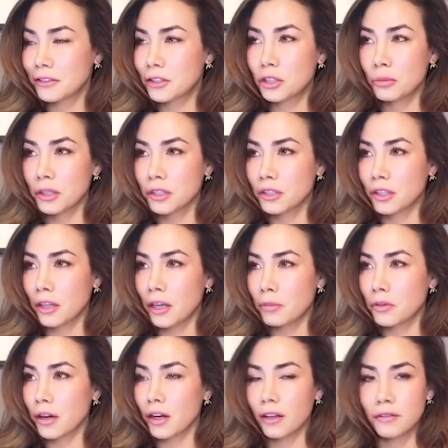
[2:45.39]
There's too much to
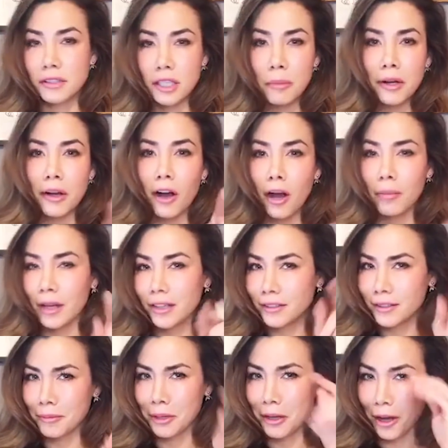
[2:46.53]
keep track of. Someone
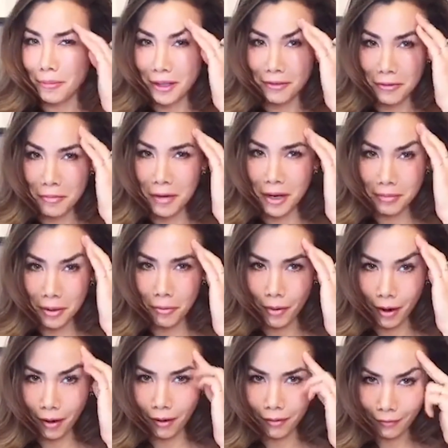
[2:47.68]
comment and remind me
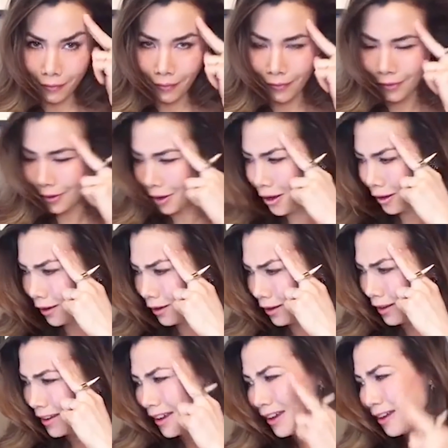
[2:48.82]
where
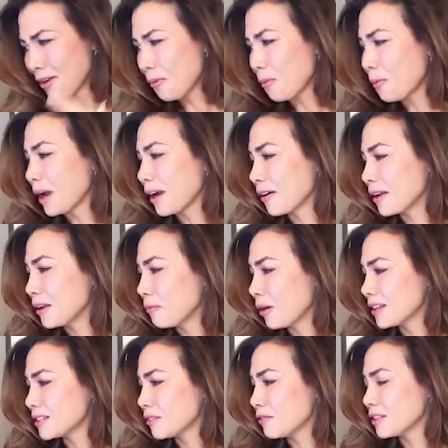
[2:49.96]
where he
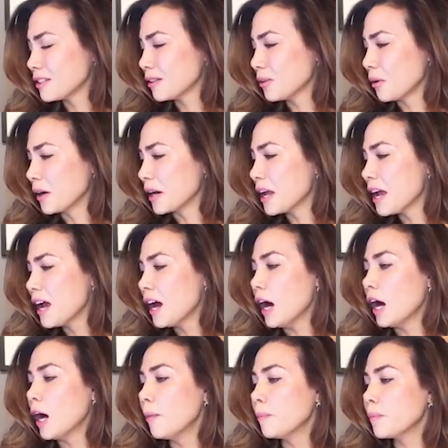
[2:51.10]
went to visit Lauren.
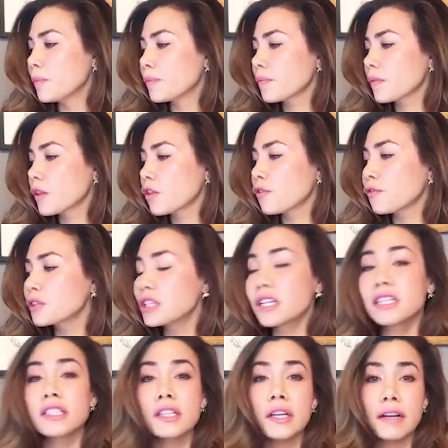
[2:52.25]
The
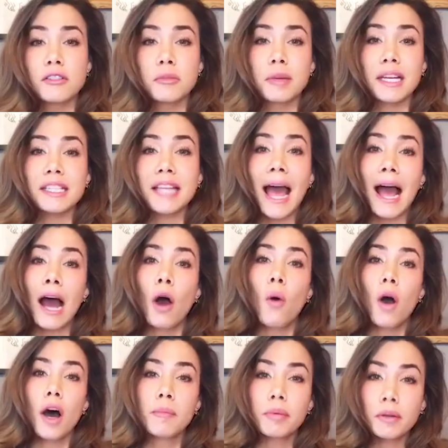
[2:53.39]
first thing that stuck out to me is
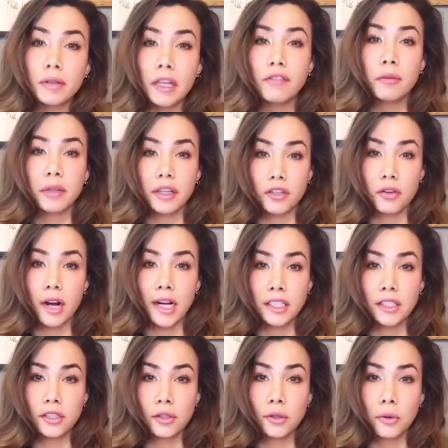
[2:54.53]
how unbelievably
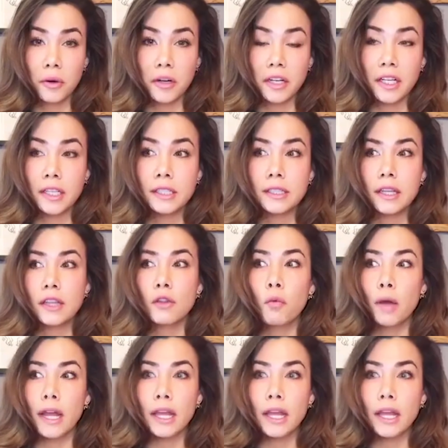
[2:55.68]
attracted to Lauren he is.